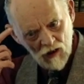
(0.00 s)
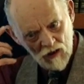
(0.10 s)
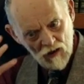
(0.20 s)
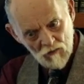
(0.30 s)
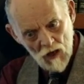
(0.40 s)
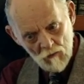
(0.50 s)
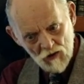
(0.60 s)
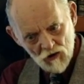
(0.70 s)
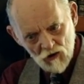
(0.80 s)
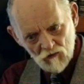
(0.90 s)
and in
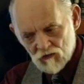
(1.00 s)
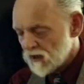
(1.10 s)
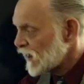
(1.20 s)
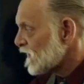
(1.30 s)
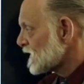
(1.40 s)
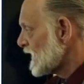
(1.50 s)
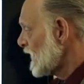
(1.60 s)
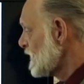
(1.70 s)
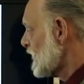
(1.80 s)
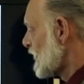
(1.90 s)
images. It
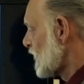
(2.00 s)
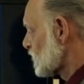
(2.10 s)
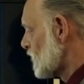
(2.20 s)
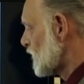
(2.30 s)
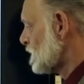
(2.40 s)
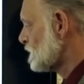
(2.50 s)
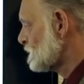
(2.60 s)
did, then it's good.